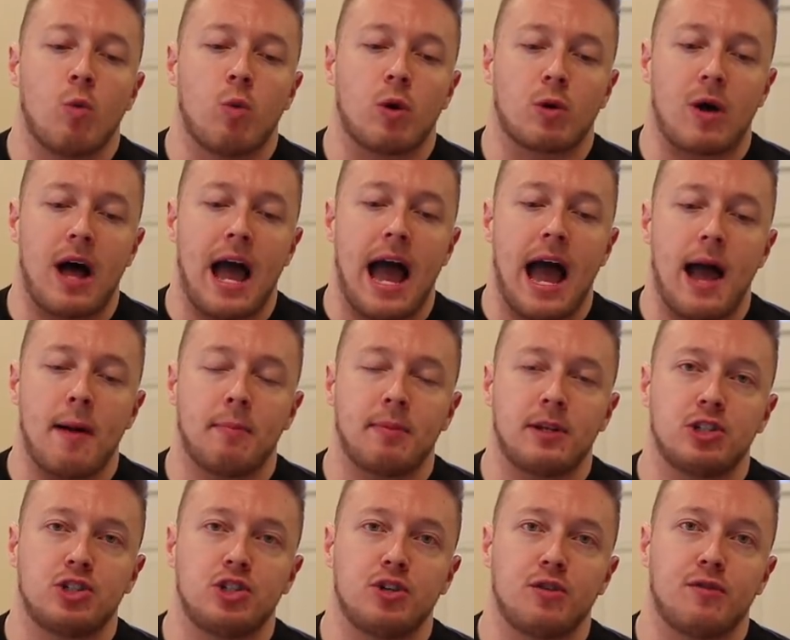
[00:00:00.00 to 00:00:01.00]
What will
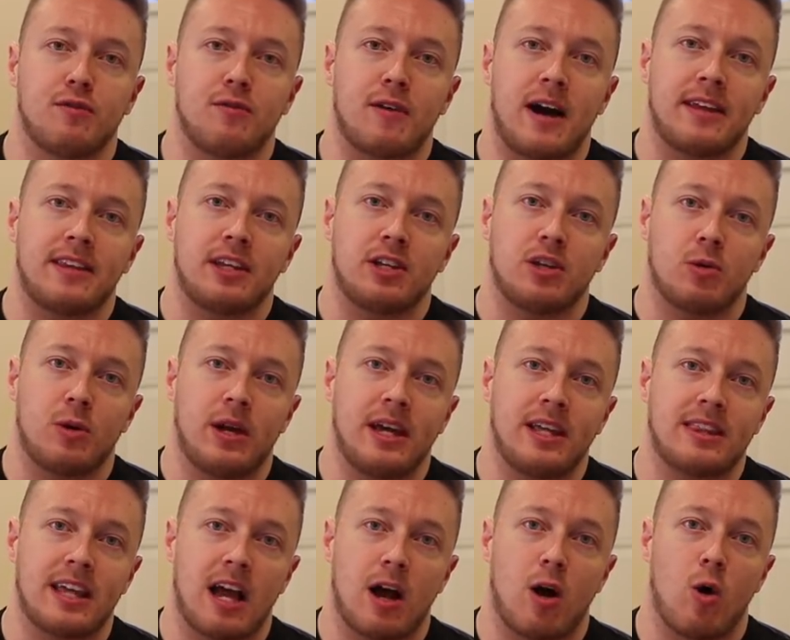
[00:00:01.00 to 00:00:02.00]
happen is you find that you
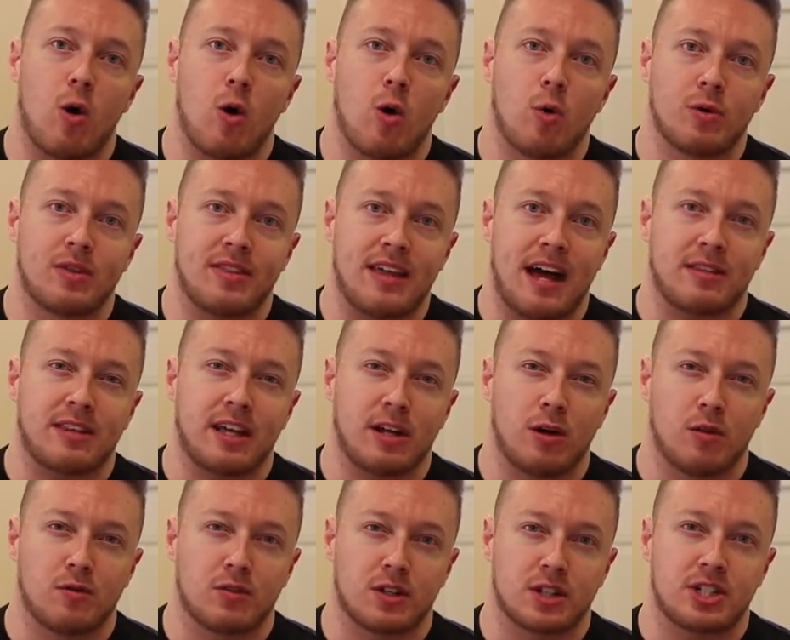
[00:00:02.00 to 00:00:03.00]
hit that hole without that
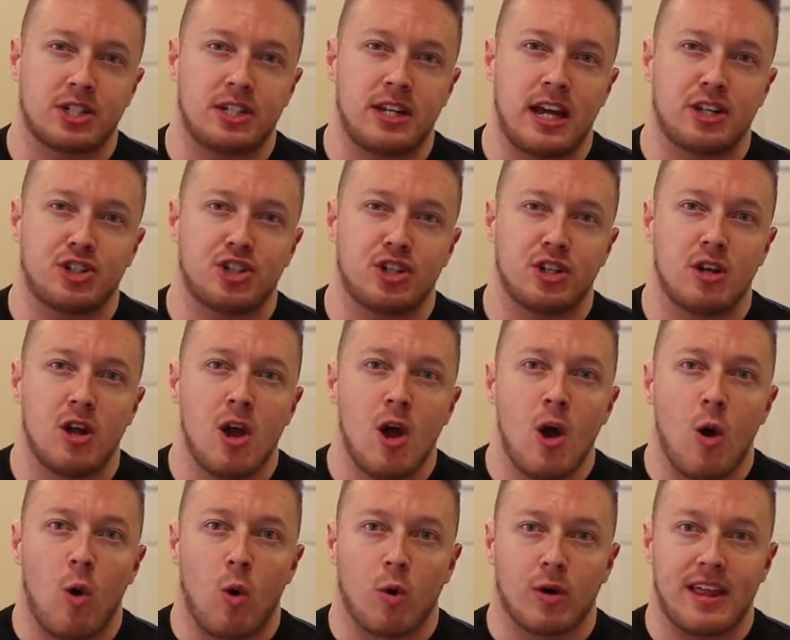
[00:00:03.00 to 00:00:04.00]
overextension
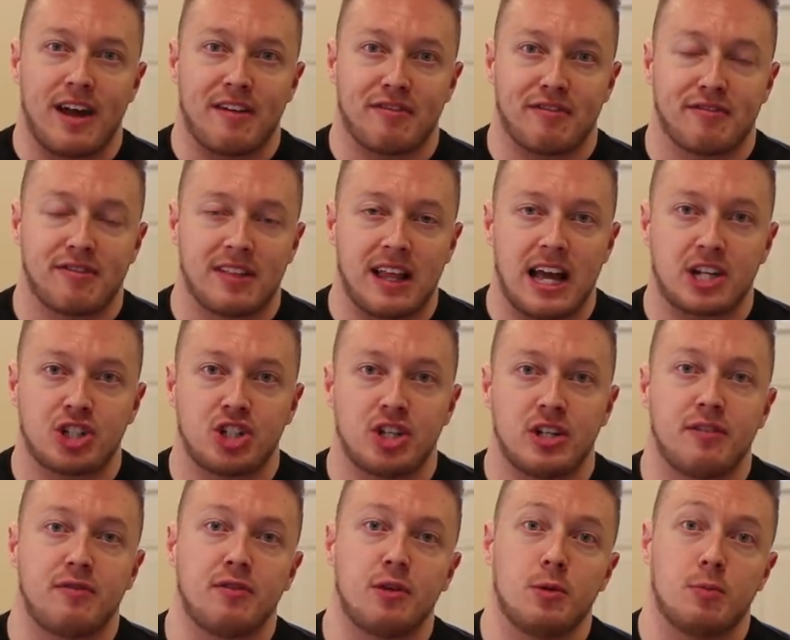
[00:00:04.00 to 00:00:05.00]
or that
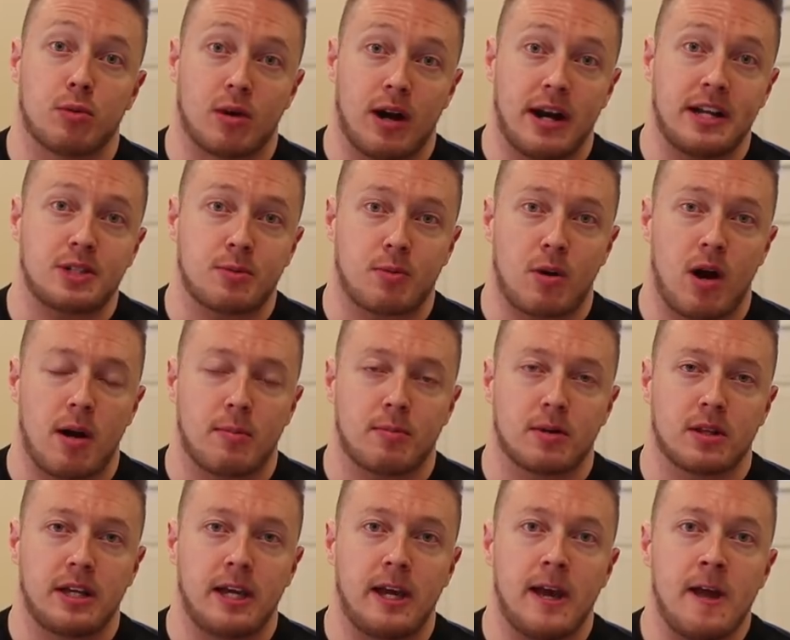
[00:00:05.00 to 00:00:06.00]
flexion if you brace
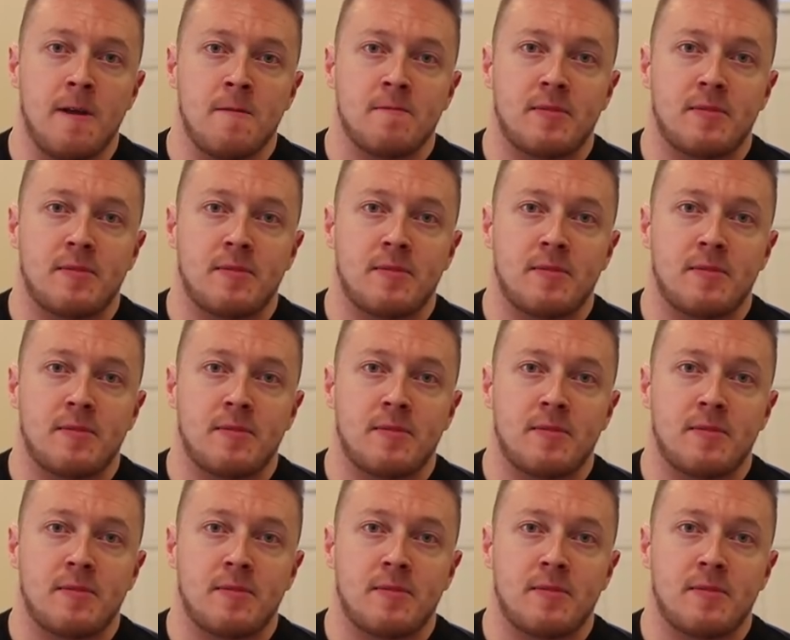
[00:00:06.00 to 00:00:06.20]
properly.